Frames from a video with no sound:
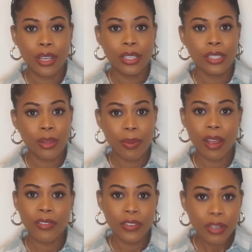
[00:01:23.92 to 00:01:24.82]
So the
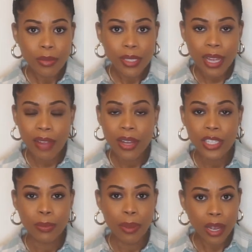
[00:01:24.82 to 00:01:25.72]
perfumes that I've
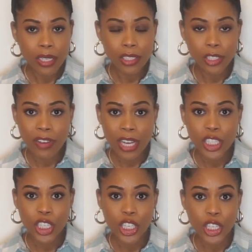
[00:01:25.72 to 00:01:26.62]
actually purchased are
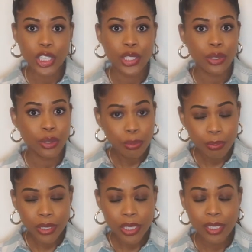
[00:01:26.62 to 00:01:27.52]
actually
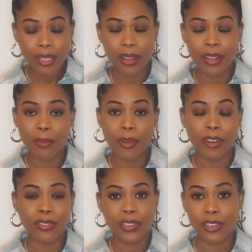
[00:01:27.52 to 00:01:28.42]
dupes
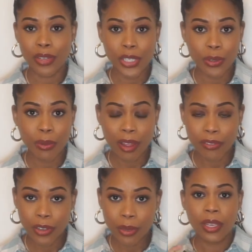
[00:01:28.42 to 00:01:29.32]
of an original
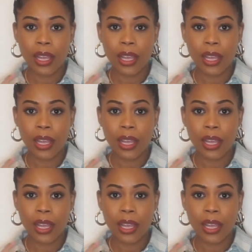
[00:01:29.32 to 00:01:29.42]
perfume.